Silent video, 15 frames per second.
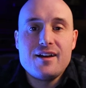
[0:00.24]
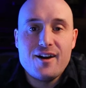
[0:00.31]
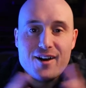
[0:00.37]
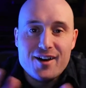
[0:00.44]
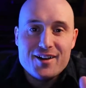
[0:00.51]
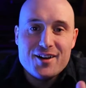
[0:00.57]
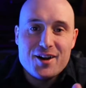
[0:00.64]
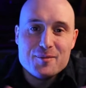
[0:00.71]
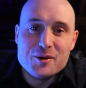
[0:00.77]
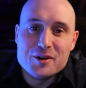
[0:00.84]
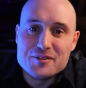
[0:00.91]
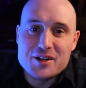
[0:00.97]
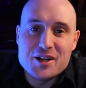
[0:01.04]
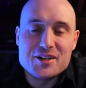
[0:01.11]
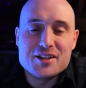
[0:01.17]
Hi, I'm
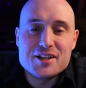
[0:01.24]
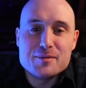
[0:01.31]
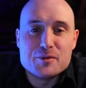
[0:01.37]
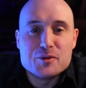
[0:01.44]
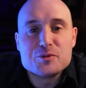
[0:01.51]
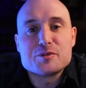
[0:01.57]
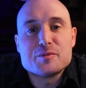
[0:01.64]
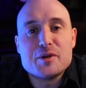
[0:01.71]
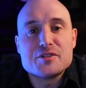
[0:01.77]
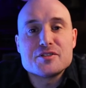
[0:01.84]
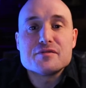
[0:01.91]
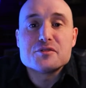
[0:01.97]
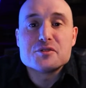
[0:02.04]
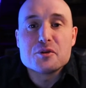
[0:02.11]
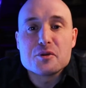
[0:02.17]
Oliver Lundy. I'm an
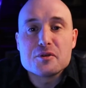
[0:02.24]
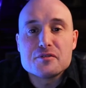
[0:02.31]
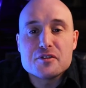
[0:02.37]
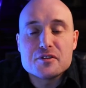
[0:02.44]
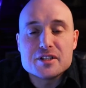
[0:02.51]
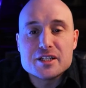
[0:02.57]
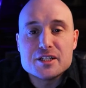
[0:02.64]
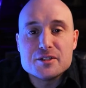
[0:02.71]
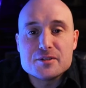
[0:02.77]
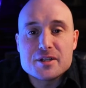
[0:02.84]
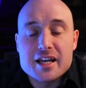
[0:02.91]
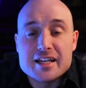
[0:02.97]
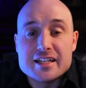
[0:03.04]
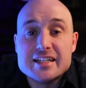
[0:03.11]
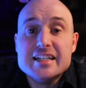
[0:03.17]
automotive photographer in the
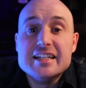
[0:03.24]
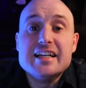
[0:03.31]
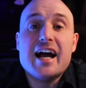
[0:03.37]
UK,